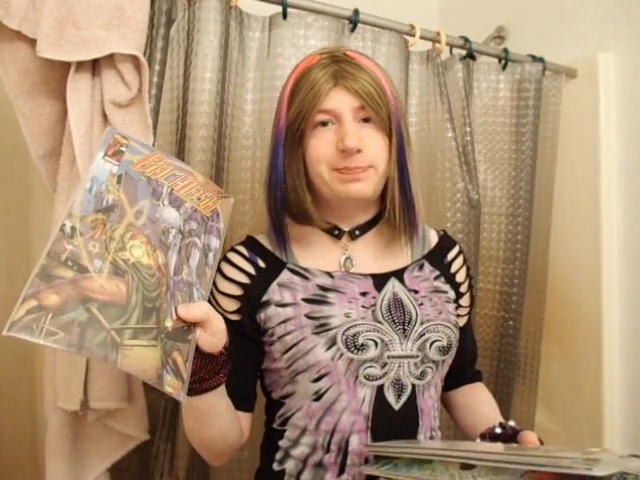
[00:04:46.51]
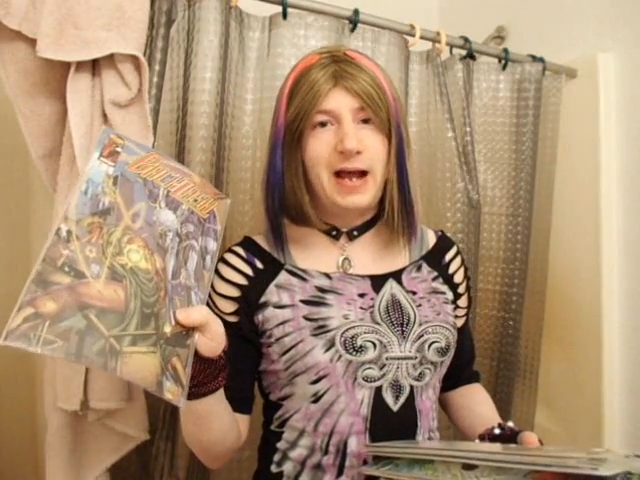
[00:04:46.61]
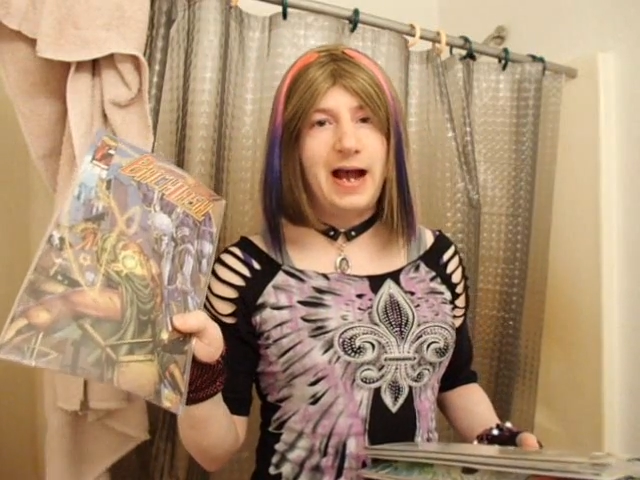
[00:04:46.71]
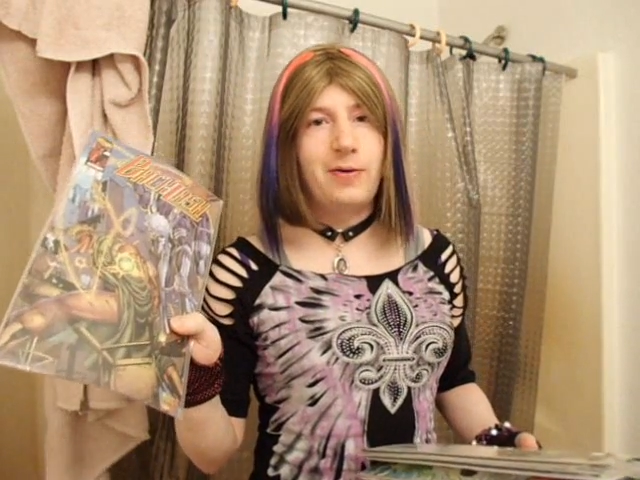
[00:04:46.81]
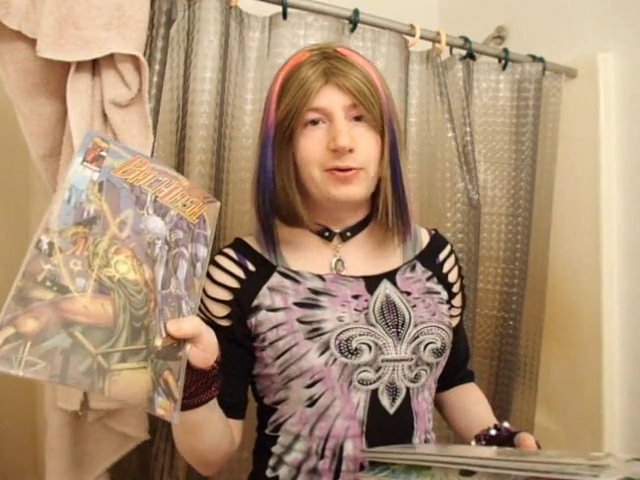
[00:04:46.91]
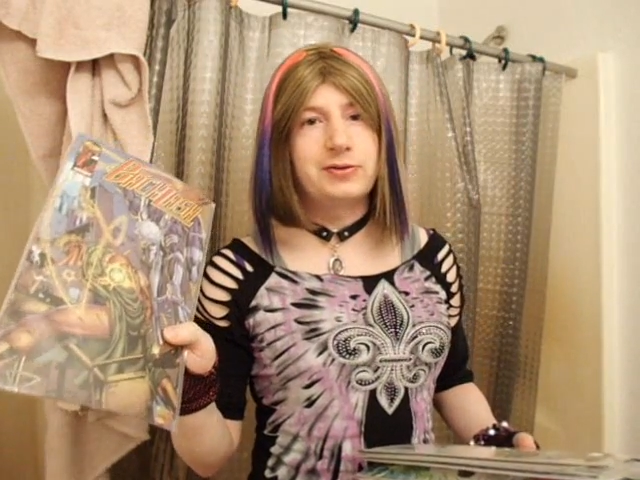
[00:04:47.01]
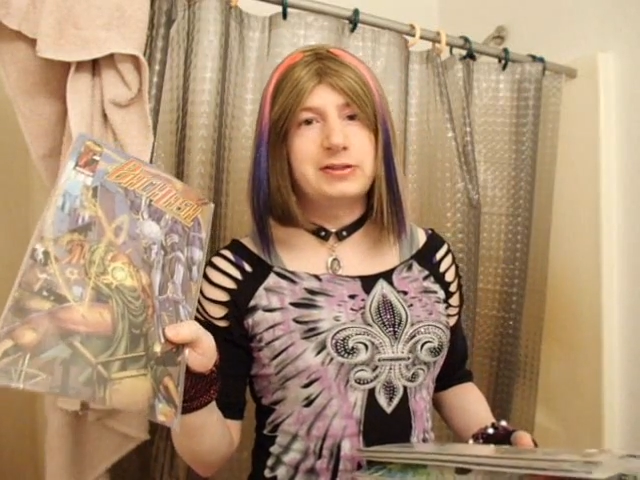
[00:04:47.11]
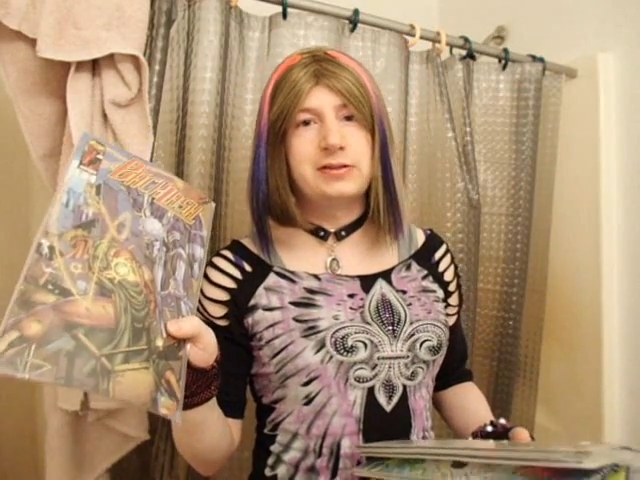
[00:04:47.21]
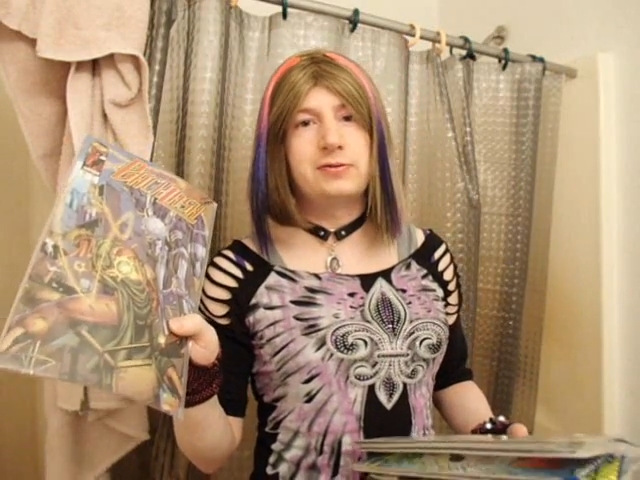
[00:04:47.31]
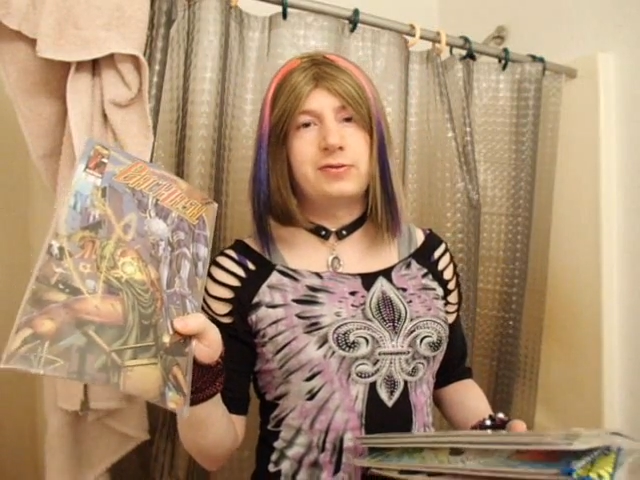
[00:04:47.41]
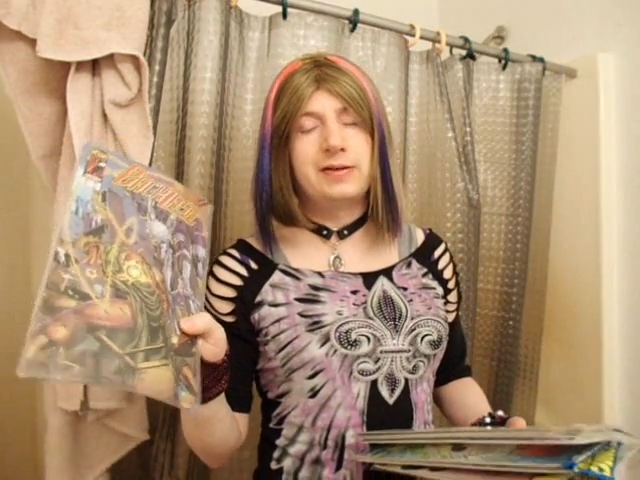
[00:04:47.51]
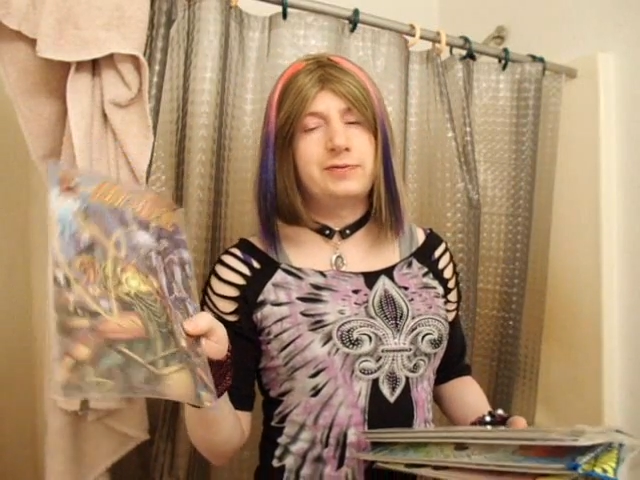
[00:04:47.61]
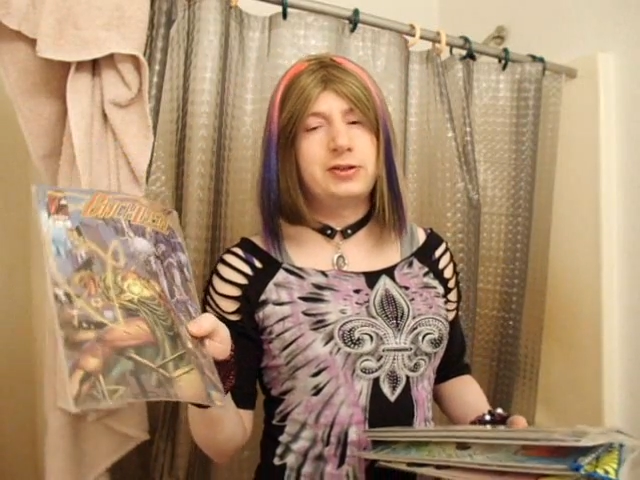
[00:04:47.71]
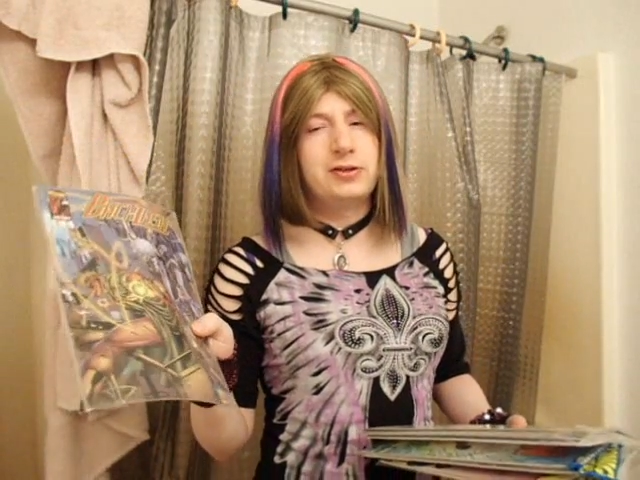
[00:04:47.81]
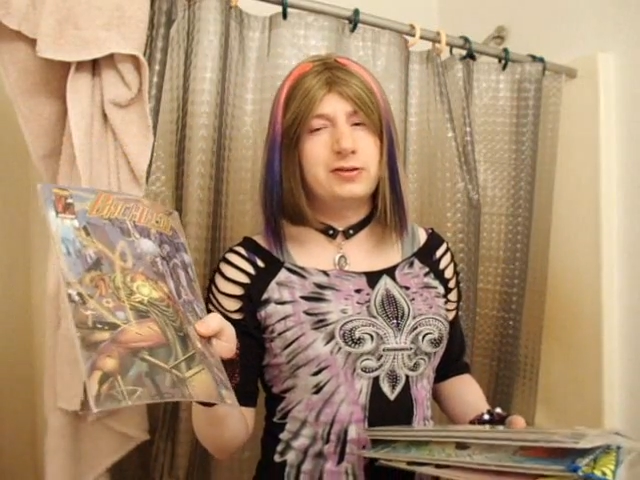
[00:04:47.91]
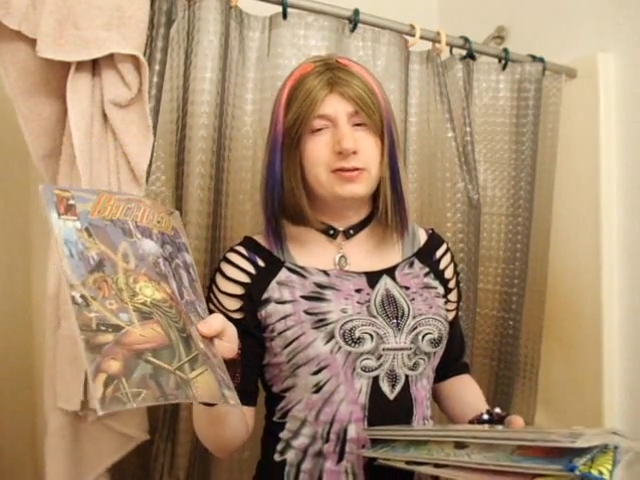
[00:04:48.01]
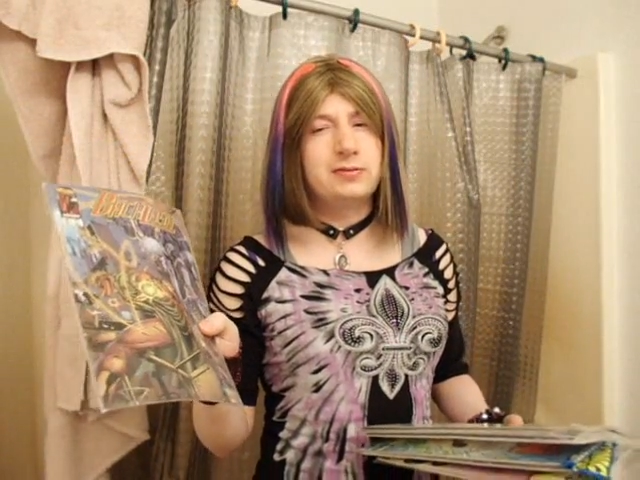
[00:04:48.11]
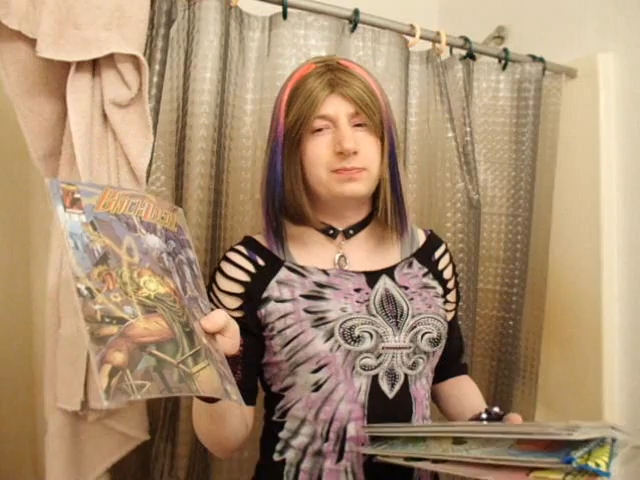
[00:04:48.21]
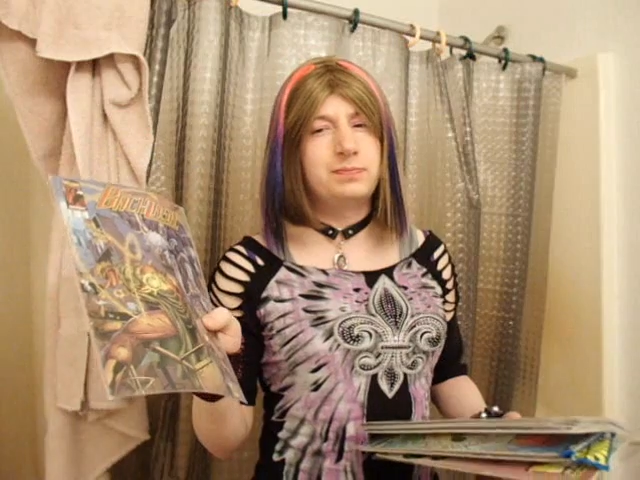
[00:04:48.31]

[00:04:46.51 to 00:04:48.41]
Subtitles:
powers, and Grifter